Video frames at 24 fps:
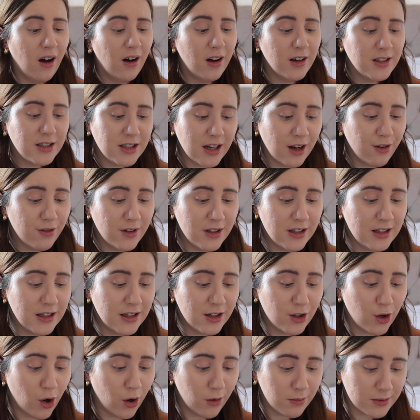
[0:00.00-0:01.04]
I
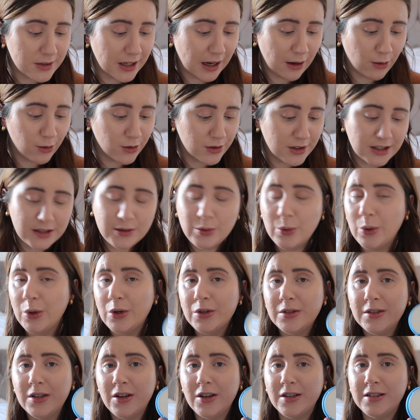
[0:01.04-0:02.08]
definitely copped out on this
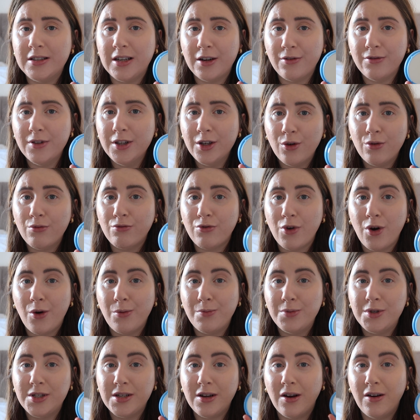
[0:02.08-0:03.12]
one. I definitely got
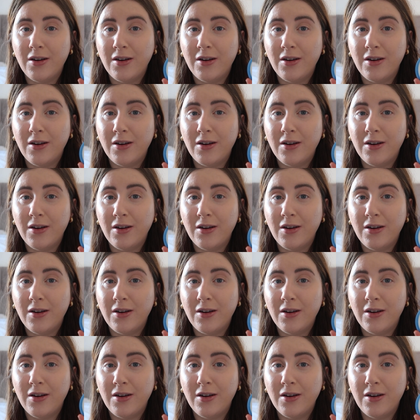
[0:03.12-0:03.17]
robbed.